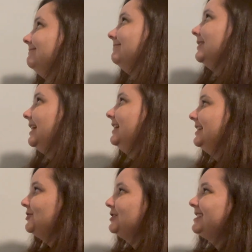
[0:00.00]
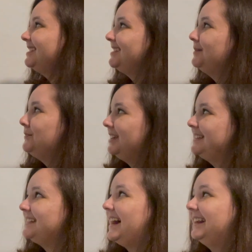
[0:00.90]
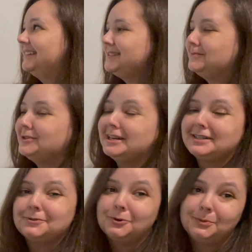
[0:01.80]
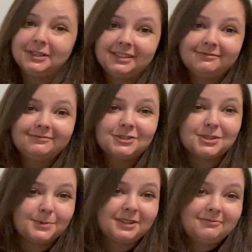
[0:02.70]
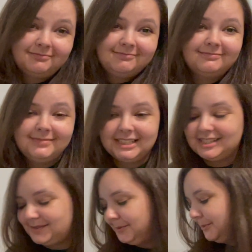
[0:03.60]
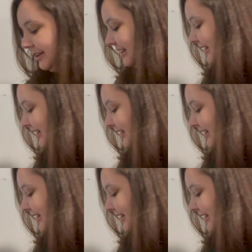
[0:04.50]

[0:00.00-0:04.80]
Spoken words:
that it's just the same thing as adding and subtracting normally, just with a decimal point in